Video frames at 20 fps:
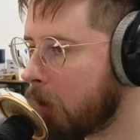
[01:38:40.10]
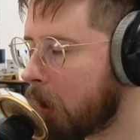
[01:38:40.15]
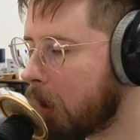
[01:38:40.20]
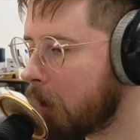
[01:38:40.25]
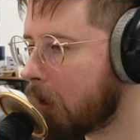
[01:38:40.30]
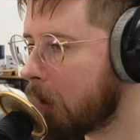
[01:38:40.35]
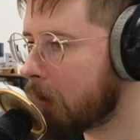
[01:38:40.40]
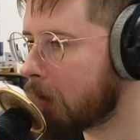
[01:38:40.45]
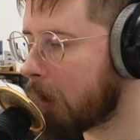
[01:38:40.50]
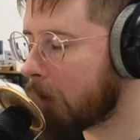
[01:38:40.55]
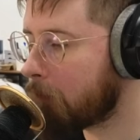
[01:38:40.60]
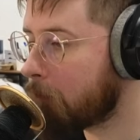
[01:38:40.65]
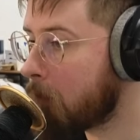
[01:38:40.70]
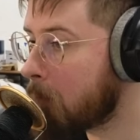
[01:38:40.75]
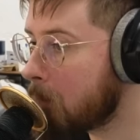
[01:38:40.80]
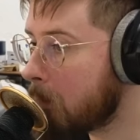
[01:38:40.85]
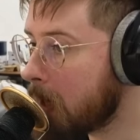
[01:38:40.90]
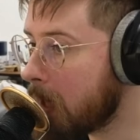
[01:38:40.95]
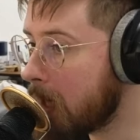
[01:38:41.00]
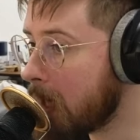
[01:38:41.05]
uh, like for
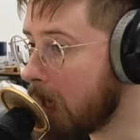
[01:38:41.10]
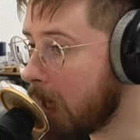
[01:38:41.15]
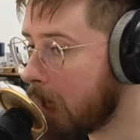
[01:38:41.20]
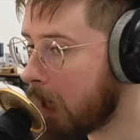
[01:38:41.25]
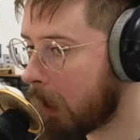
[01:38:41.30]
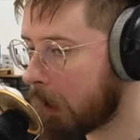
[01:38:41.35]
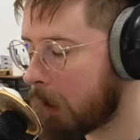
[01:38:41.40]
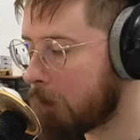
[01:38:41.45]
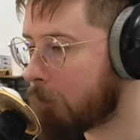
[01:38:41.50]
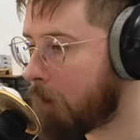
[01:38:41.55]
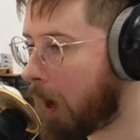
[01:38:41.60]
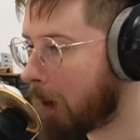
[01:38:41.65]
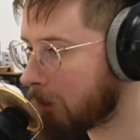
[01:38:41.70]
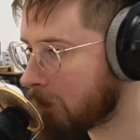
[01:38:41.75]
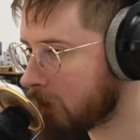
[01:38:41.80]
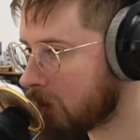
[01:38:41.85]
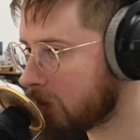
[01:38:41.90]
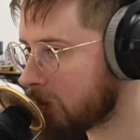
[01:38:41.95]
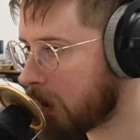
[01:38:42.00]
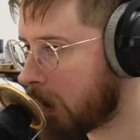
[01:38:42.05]
me, like if I
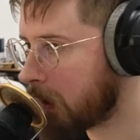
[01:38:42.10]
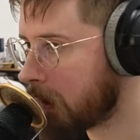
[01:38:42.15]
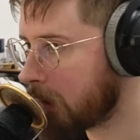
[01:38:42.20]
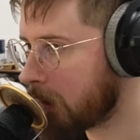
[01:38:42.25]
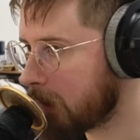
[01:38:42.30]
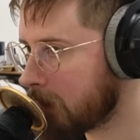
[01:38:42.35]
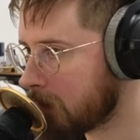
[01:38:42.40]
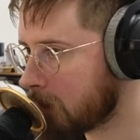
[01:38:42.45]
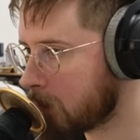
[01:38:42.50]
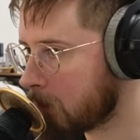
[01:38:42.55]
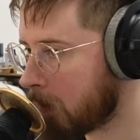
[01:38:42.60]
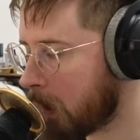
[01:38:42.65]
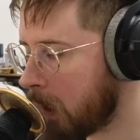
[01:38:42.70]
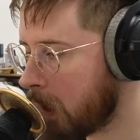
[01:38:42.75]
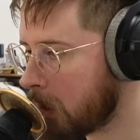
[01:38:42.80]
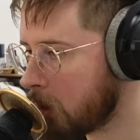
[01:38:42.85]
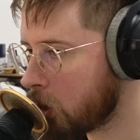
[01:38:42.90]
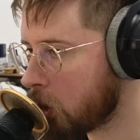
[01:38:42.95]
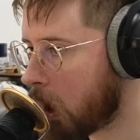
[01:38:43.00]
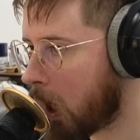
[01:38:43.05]
was designing this
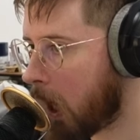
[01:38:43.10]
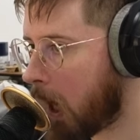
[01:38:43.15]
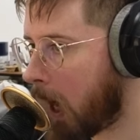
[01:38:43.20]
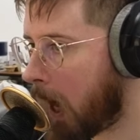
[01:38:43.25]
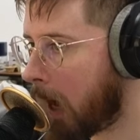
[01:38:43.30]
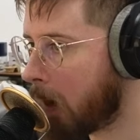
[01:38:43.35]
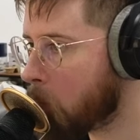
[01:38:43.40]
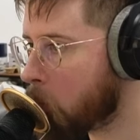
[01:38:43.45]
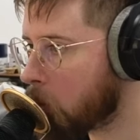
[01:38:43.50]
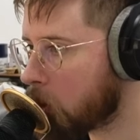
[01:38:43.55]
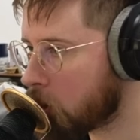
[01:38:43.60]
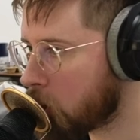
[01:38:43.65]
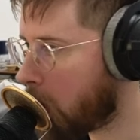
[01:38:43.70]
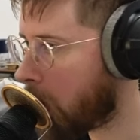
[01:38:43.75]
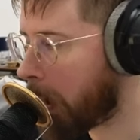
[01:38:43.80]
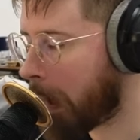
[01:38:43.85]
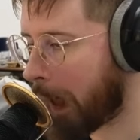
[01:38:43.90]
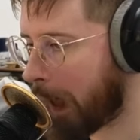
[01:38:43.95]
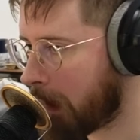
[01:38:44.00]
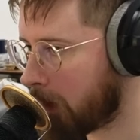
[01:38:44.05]
page, I would
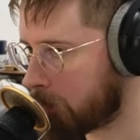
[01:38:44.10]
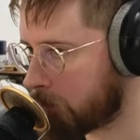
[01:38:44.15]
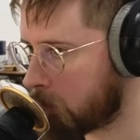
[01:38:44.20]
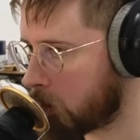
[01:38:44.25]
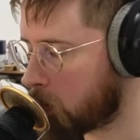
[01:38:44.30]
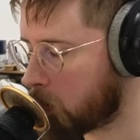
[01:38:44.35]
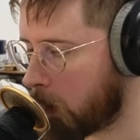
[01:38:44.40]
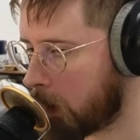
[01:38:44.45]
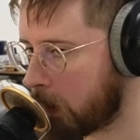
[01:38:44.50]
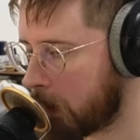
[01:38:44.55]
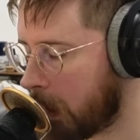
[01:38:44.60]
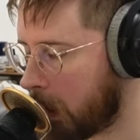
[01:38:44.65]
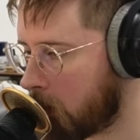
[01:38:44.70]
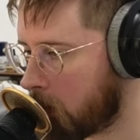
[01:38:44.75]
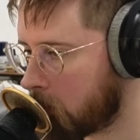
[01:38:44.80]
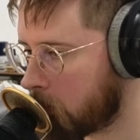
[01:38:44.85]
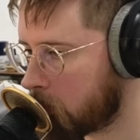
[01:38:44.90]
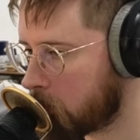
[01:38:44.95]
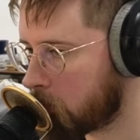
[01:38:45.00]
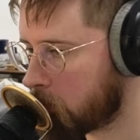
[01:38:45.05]
not have the grayed
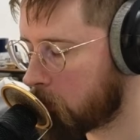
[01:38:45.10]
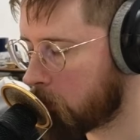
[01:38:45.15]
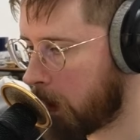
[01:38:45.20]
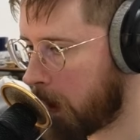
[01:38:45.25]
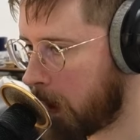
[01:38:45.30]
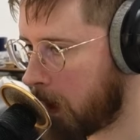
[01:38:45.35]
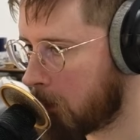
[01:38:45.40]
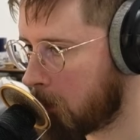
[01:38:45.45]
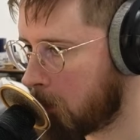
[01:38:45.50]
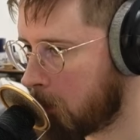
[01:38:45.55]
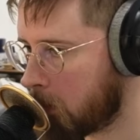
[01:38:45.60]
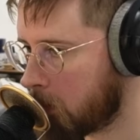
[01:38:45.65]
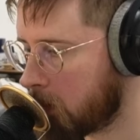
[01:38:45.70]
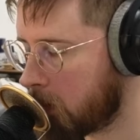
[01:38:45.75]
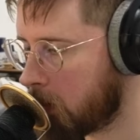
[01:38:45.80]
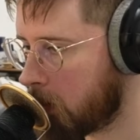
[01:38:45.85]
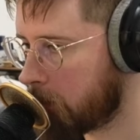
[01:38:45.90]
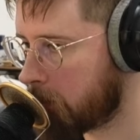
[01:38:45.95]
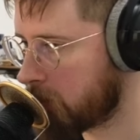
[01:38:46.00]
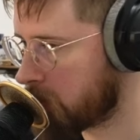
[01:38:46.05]
out RAM
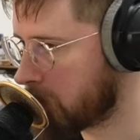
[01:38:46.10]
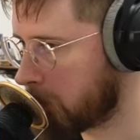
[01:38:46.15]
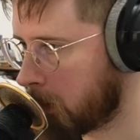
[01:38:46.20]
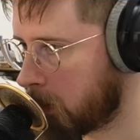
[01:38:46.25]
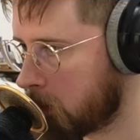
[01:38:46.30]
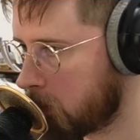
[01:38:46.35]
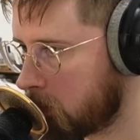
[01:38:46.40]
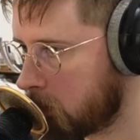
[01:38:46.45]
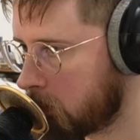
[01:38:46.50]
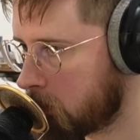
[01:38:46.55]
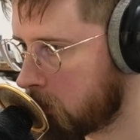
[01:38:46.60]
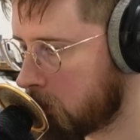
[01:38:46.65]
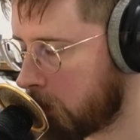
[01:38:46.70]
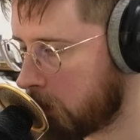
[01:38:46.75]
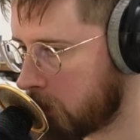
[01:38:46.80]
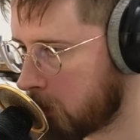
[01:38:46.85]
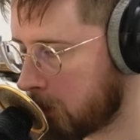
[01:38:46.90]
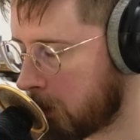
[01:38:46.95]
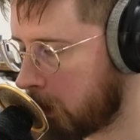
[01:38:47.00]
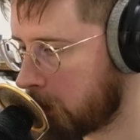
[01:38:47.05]
visible
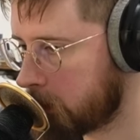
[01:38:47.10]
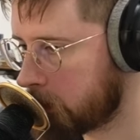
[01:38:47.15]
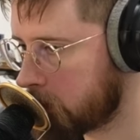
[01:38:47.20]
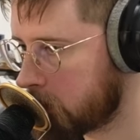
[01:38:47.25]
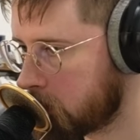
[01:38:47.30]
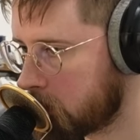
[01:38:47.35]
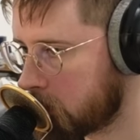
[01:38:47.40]
on this page.